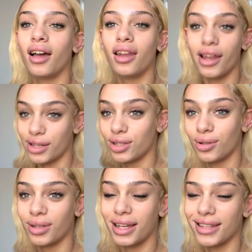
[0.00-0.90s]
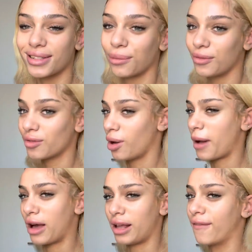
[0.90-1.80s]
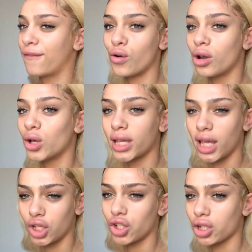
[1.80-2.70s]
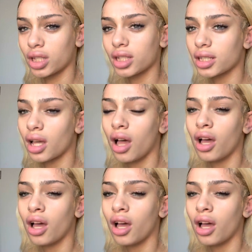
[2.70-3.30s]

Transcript: Let's do this. We've got about like four locations.